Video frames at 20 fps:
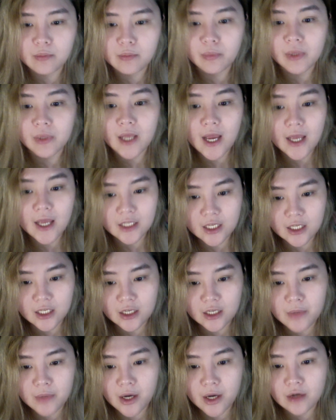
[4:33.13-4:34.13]

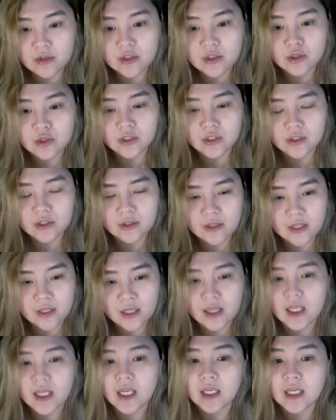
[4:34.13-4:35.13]
planning about certain
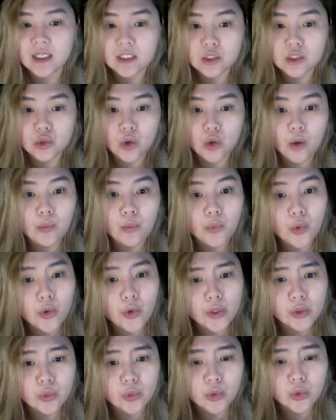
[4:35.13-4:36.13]
things to a
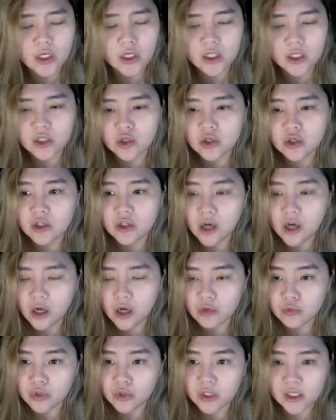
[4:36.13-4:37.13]
point wherein you're
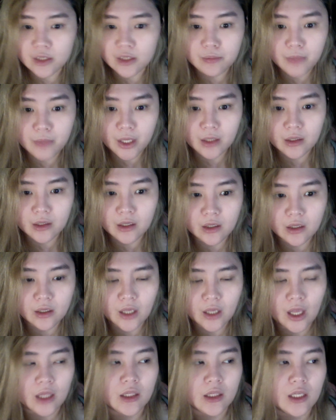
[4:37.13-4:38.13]
not really making
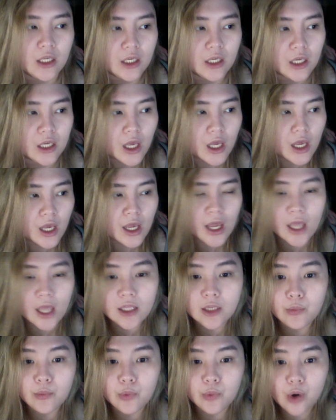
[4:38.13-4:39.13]

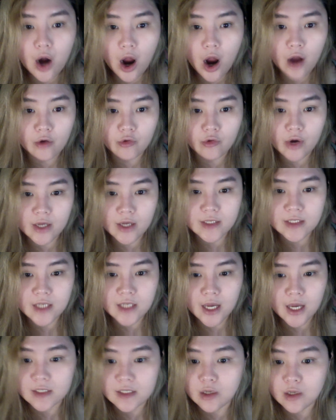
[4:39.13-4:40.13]
any progress
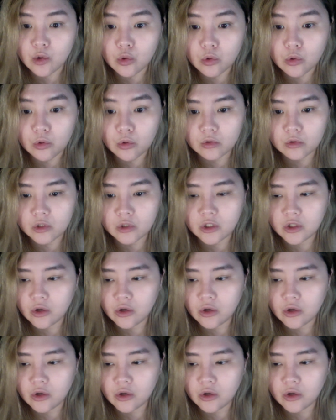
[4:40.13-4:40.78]
as a whole.